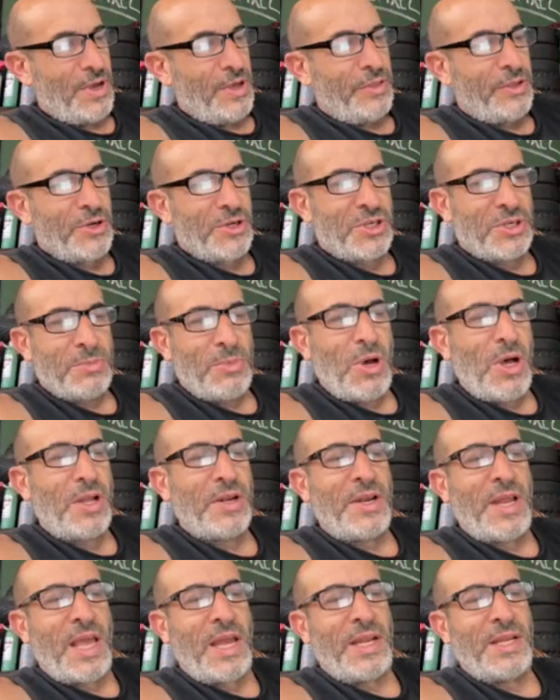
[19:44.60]
They're
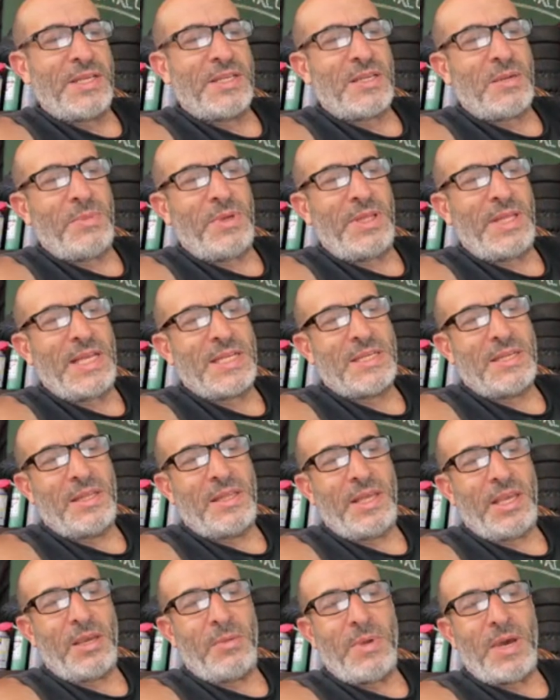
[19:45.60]
small, Dennis. I mean, that's the
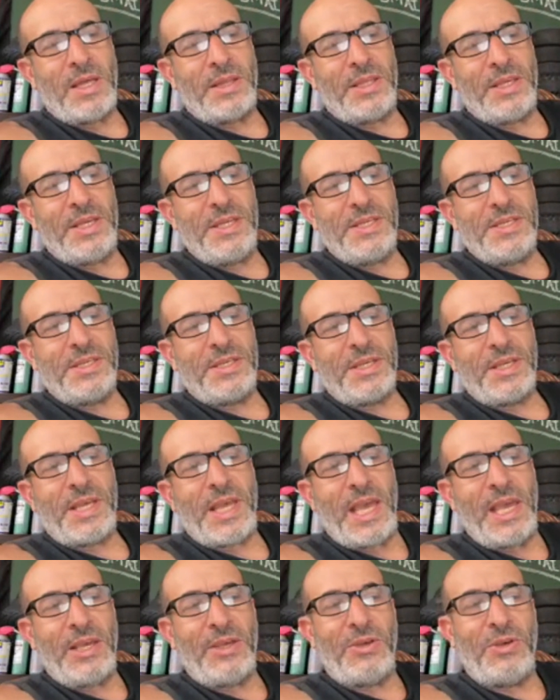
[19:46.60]
thing about these
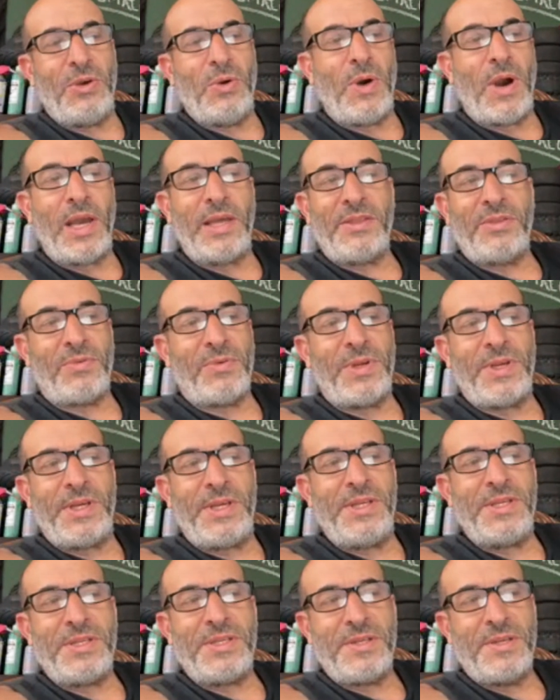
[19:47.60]

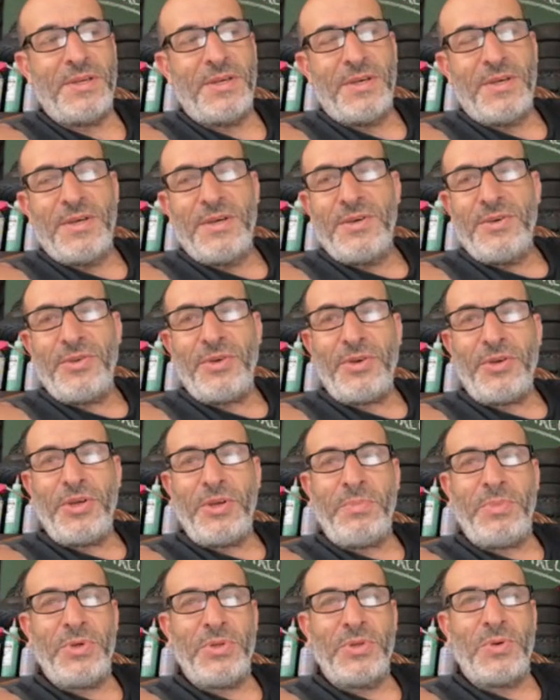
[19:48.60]
KQi3s. They're
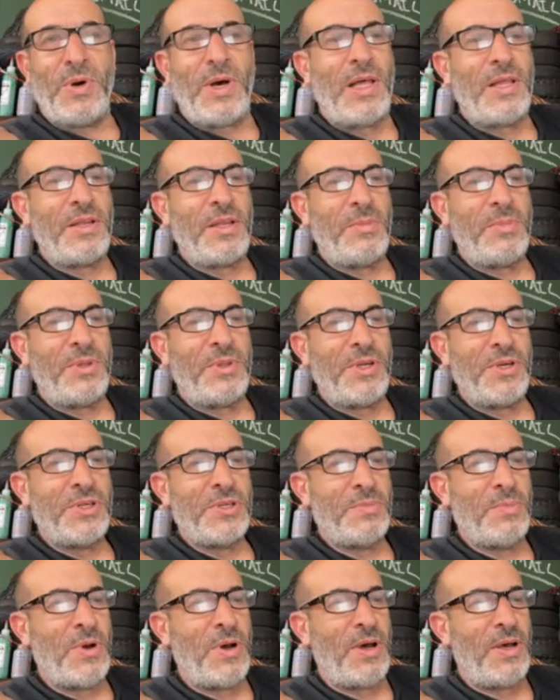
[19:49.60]
good build quality, but they're
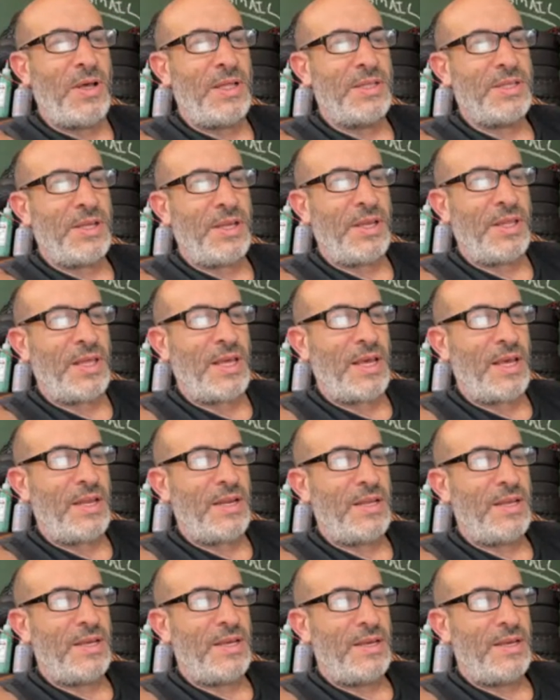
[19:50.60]
small, I'll tell you that.